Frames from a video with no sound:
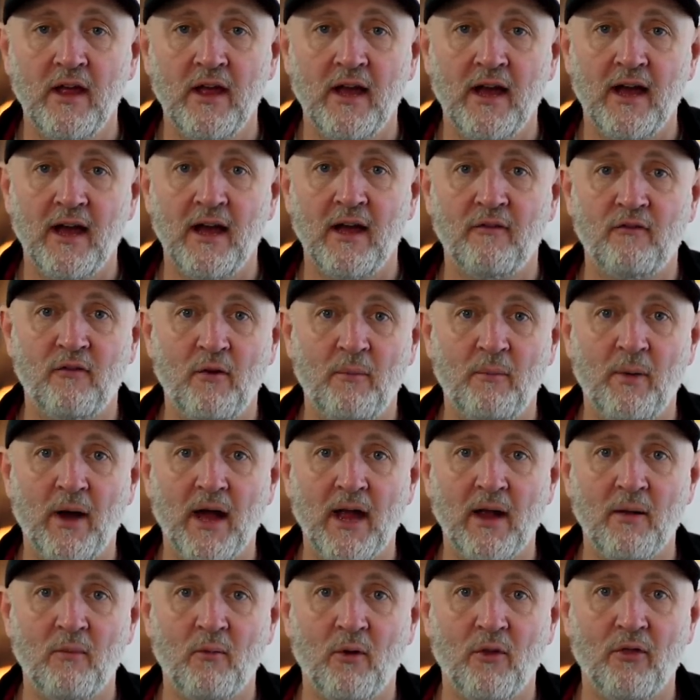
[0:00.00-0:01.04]
uh, for
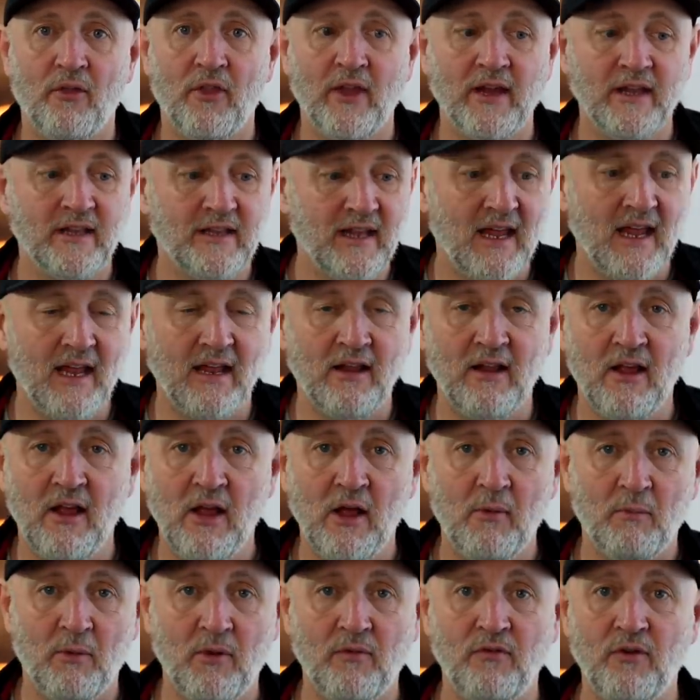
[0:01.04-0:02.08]
buying what they did
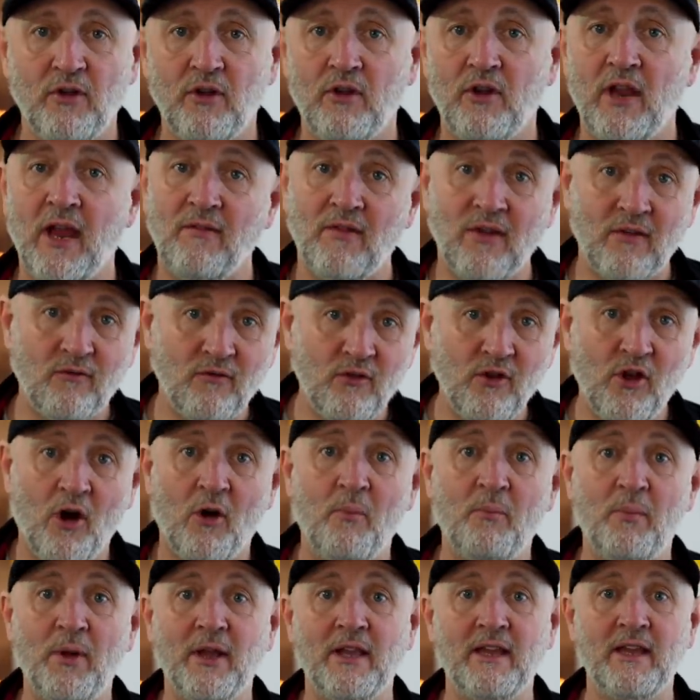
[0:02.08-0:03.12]
but if you if you've
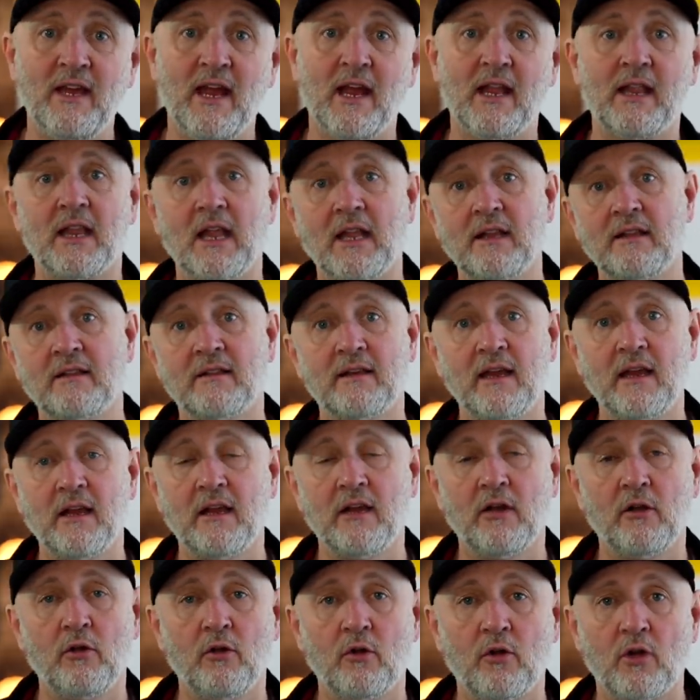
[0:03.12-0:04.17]
not been yet then take
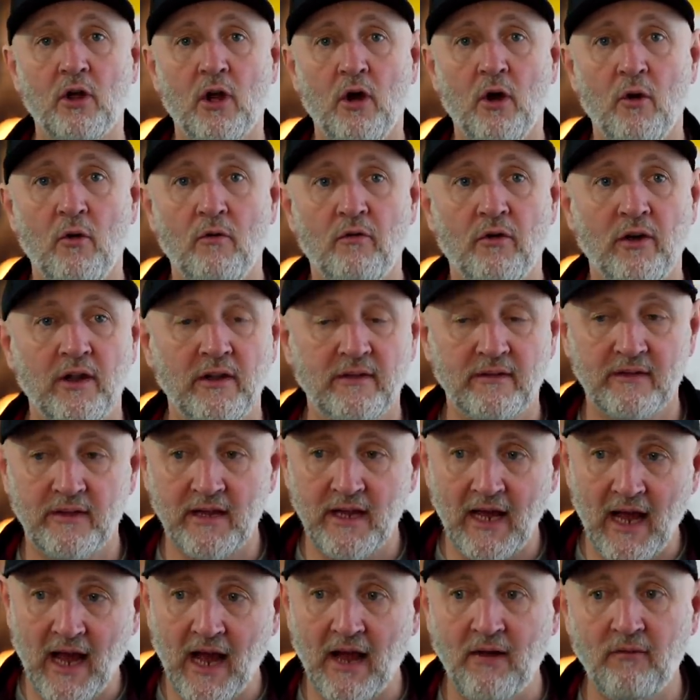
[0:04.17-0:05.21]
a look over it's the